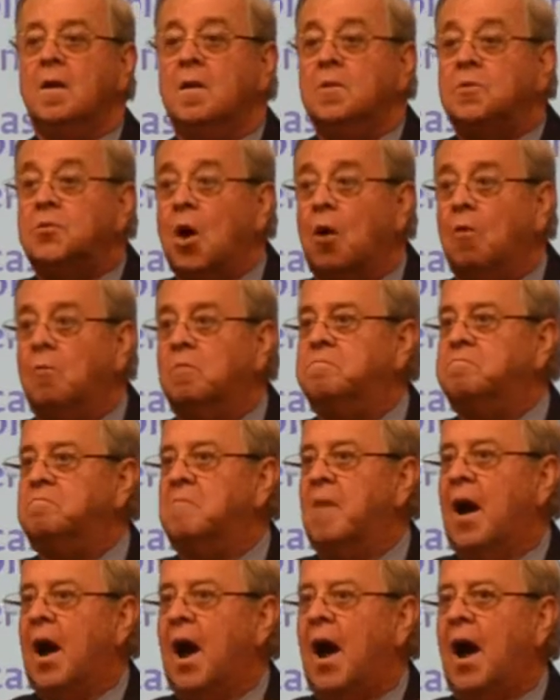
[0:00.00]
So
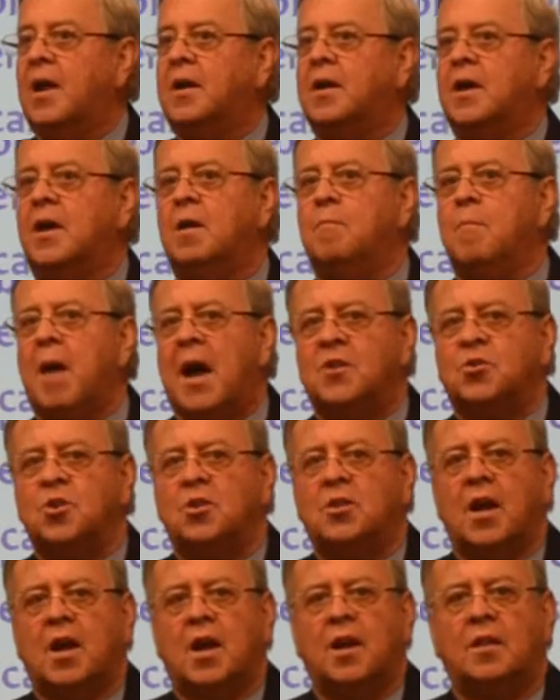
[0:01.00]
I can
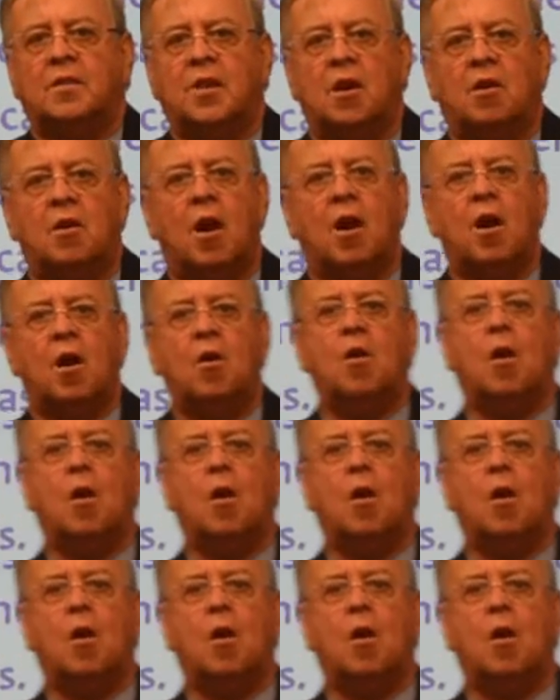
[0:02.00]
imagine that there are a